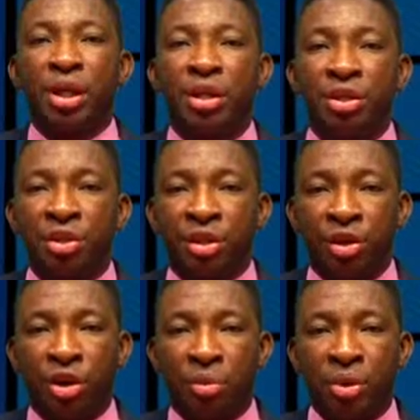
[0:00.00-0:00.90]
a digital
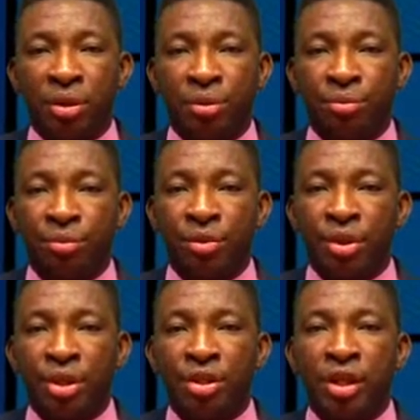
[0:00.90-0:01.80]
economy.
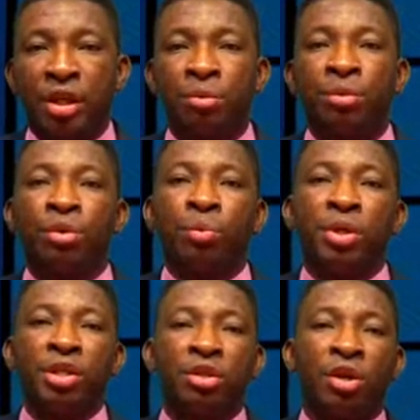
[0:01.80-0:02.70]
He said, with
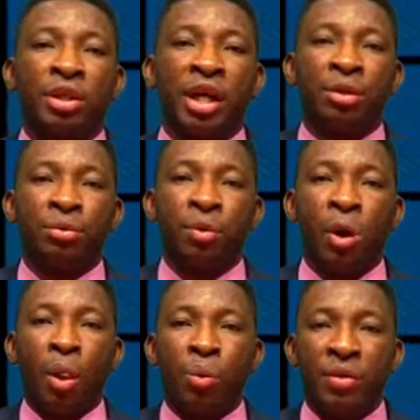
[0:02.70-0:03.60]
this lockdown,
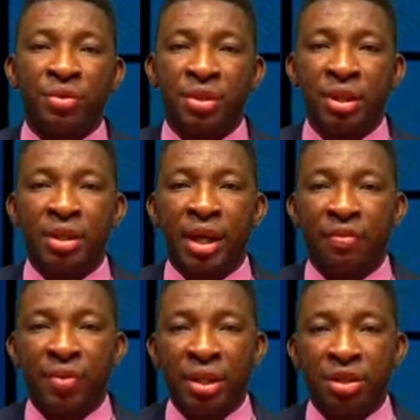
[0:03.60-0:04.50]
we have seen the
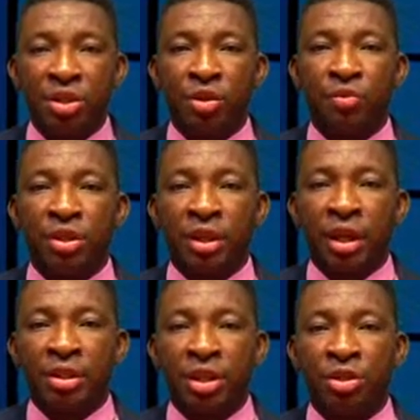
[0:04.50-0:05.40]
advantages of
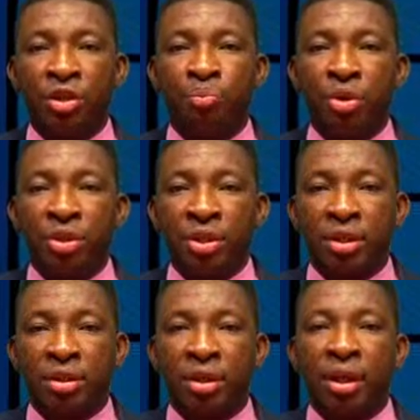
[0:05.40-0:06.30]
digitalization of
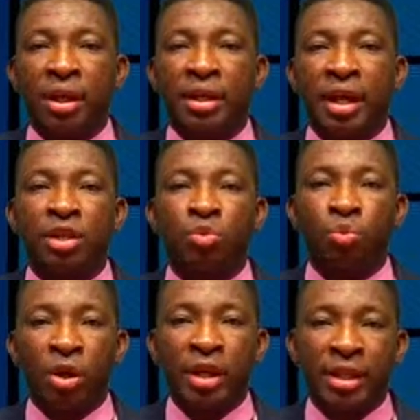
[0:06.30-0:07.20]
processes. That is
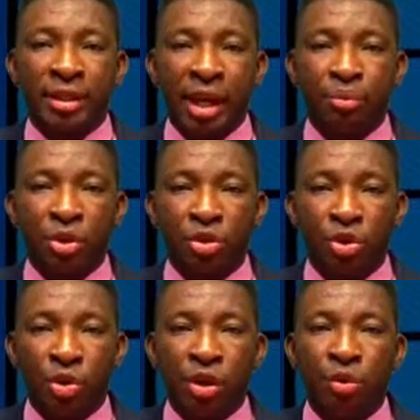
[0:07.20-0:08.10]
what has kept us
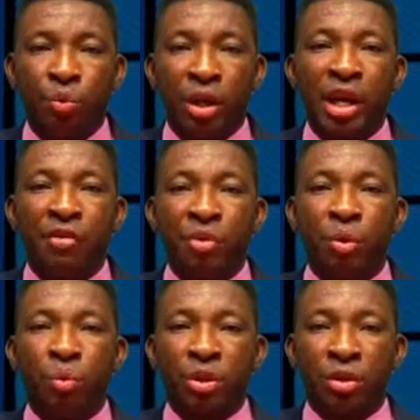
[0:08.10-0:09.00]
going when everyone
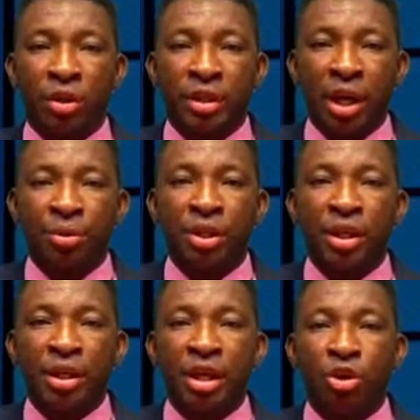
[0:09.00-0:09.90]
was locked down
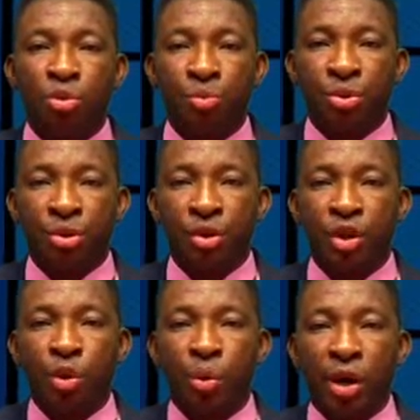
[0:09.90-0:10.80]
in their homes.
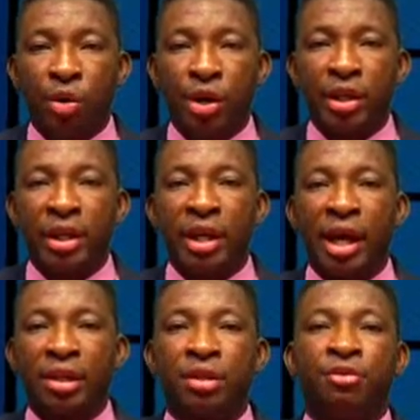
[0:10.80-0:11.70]
We are currently
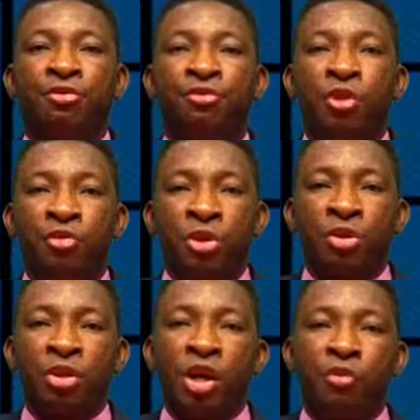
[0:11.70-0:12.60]
at the forefront
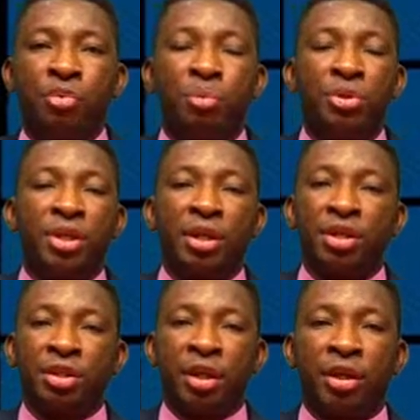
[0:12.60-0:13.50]
of promoting
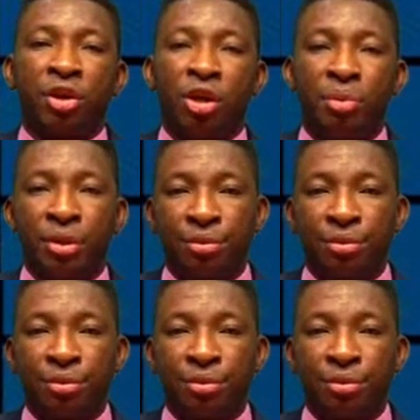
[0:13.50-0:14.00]
digital economy.